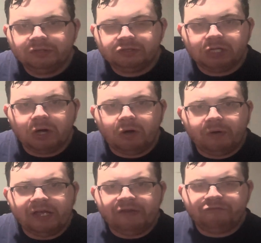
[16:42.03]

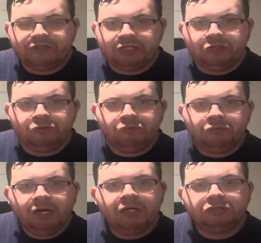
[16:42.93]
So, if
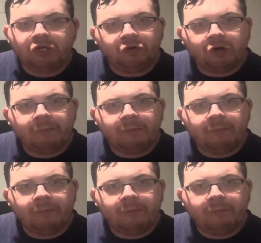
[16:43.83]
you don't know